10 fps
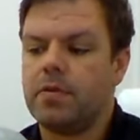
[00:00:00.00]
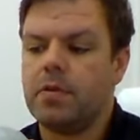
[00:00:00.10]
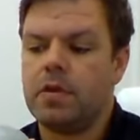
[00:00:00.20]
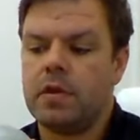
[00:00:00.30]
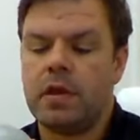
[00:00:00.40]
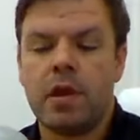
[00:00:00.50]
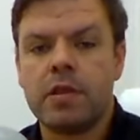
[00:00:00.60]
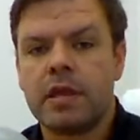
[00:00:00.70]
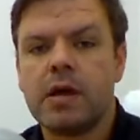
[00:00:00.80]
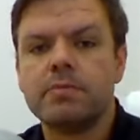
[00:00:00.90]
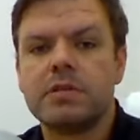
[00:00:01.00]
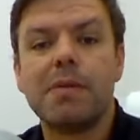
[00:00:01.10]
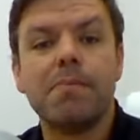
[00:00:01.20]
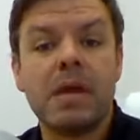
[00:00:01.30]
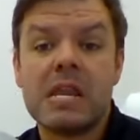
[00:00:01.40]
It only comes in
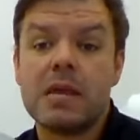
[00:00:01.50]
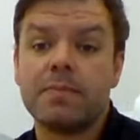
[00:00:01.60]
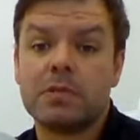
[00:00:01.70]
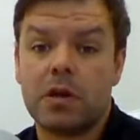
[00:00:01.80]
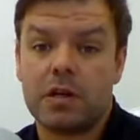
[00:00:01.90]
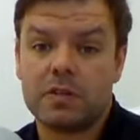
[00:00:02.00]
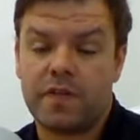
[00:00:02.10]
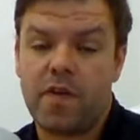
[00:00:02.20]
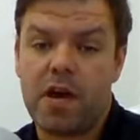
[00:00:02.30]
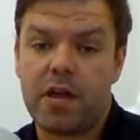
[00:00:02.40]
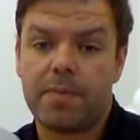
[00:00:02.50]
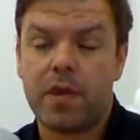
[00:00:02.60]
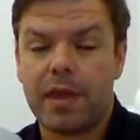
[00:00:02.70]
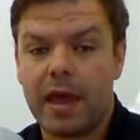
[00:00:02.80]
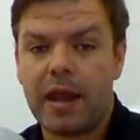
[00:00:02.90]
the medium size frame.
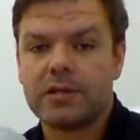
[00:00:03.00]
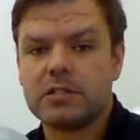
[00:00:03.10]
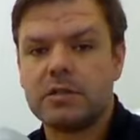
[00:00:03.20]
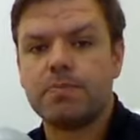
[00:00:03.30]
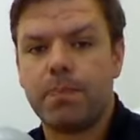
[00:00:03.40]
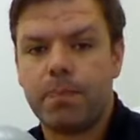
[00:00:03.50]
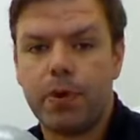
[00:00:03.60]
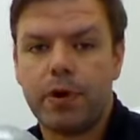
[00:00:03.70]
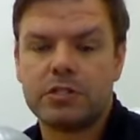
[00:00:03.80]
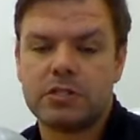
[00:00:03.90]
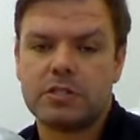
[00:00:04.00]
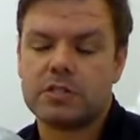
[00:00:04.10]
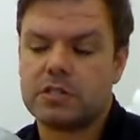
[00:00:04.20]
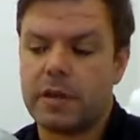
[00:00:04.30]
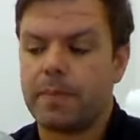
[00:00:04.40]
You can actually purchase
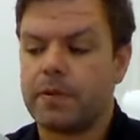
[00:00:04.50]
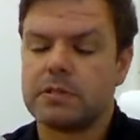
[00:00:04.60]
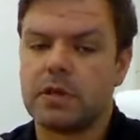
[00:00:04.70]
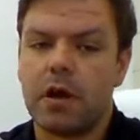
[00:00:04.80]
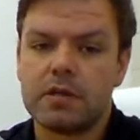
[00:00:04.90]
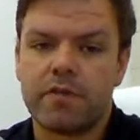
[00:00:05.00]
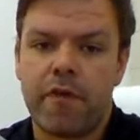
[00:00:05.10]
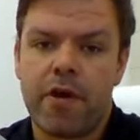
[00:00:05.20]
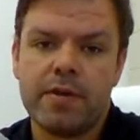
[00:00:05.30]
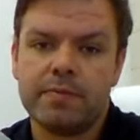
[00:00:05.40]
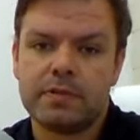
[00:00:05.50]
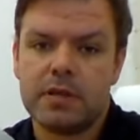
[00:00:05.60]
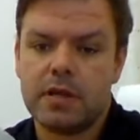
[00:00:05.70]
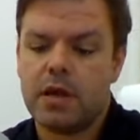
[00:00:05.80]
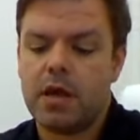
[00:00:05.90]
separate size
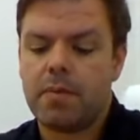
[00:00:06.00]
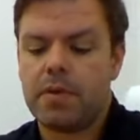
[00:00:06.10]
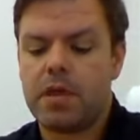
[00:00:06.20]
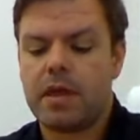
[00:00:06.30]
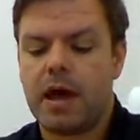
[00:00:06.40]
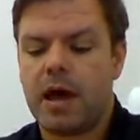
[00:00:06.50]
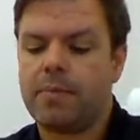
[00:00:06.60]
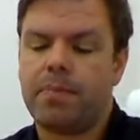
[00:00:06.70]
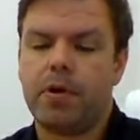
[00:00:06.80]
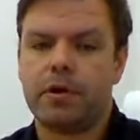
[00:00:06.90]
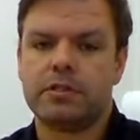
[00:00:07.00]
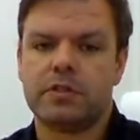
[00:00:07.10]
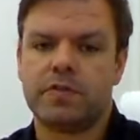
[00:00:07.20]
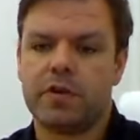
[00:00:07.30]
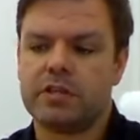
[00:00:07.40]
frames, but you can't
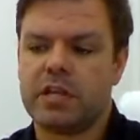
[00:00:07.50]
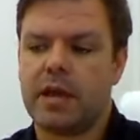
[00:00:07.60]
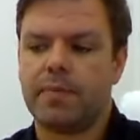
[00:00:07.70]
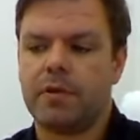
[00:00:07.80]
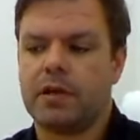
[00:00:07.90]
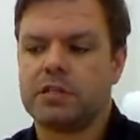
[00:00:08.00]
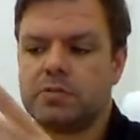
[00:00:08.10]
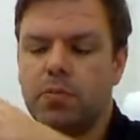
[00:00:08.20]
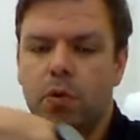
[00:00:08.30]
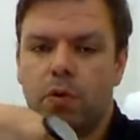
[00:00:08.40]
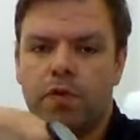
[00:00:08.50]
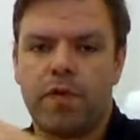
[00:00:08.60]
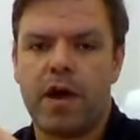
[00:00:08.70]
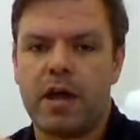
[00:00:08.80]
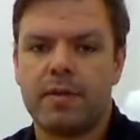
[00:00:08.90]
purchase, for example, a small
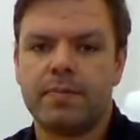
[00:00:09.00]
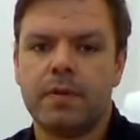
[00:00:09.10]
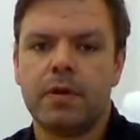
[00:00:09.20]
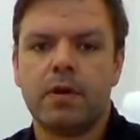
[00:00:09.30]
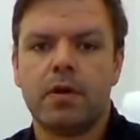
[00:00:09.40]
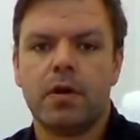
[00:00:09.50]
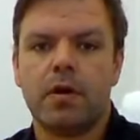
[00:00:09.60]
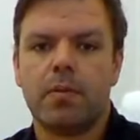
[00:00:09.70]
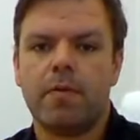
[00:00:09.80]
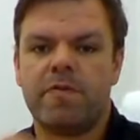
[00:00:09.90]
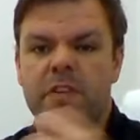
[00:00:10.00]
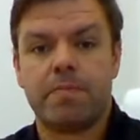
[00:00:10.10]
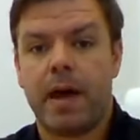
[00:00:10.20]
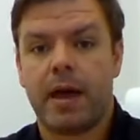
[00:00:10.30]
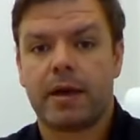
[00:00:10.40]
frame
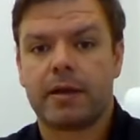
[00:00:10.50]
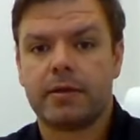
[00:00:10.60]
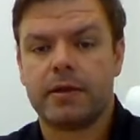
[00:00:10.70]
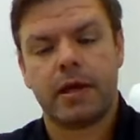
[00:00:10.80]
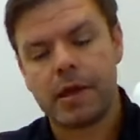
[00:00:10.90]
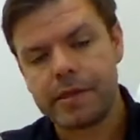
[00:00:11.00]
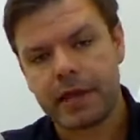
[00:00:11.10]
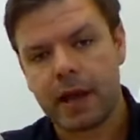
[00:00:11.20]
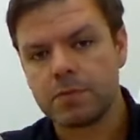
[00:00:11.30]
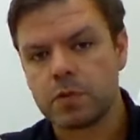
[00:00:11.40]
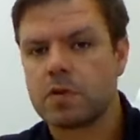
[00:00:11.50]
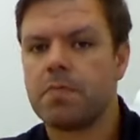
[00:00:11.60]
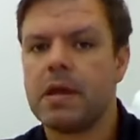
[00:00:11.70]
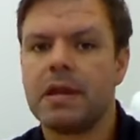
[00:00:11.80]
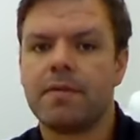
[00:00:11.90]
fit pack. It only comes with the
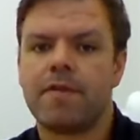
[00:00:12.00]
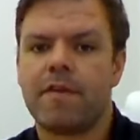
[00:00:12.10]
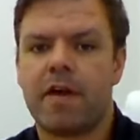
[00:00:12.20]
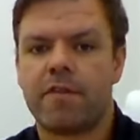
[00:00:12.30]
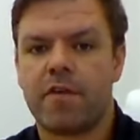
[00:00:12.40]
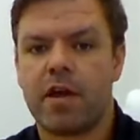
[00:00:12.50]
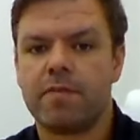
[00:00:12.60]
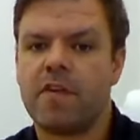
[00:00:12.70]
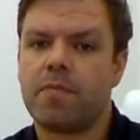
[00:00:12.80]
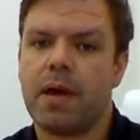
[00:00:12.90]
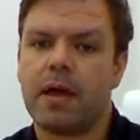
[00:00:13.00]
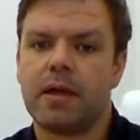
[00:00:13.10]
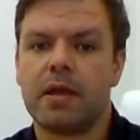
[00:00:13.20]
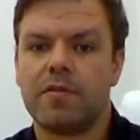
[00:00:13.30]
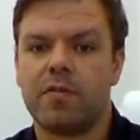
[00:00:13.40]
medium frame fit
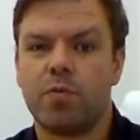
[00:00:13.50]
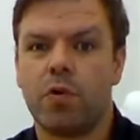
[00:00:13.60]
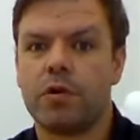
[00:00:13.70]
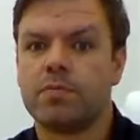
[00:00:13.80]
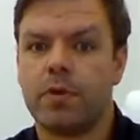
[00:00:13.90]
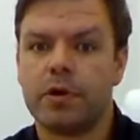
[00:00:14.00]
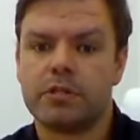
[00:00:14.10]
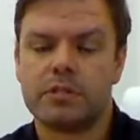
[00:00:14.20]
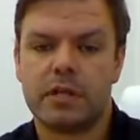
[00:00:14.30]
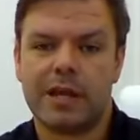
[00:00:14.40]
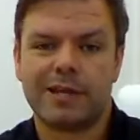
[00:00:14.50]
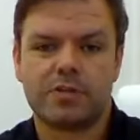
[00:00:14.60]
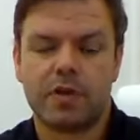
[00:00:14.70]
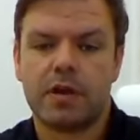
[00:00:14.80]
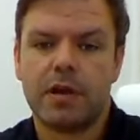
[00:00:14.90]
pack, and if you want to purchase an
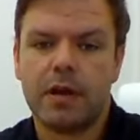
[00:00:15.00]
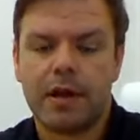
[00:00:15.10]
extra